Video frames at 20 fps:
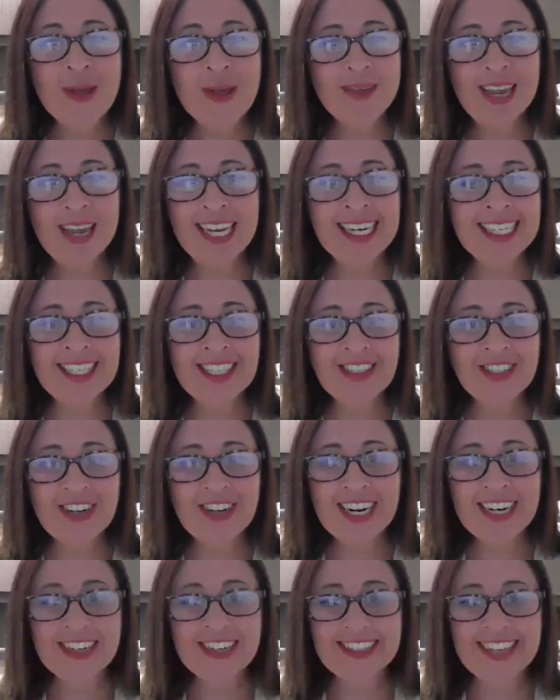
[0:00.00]
maintenance
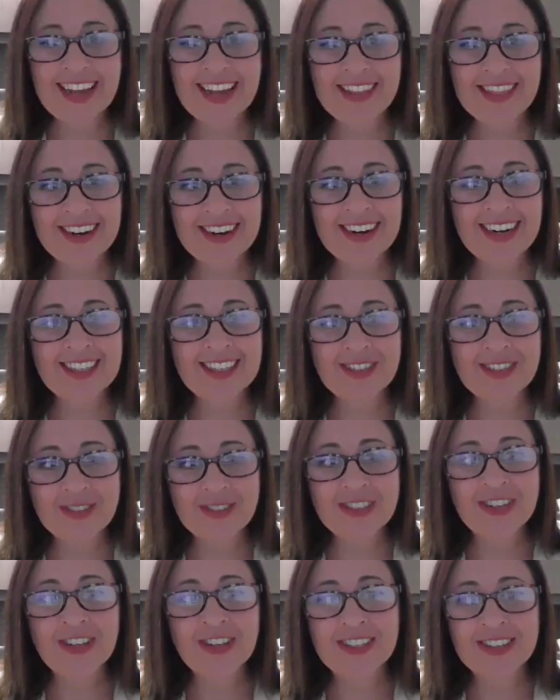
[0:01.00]
trainers out there as a
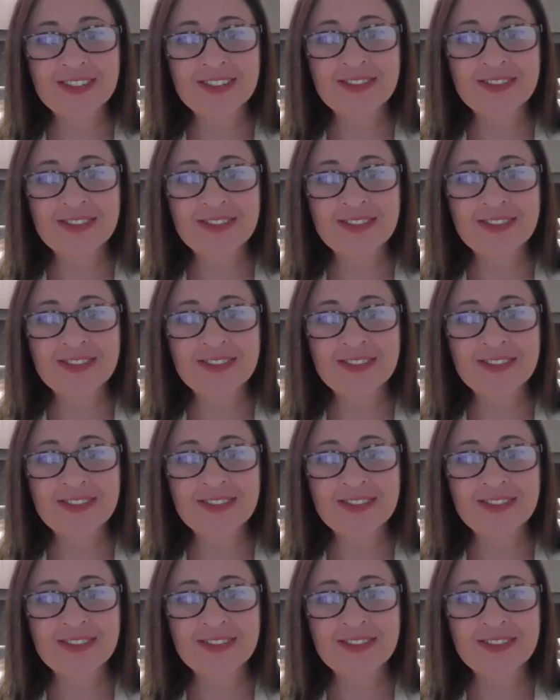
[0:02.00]
result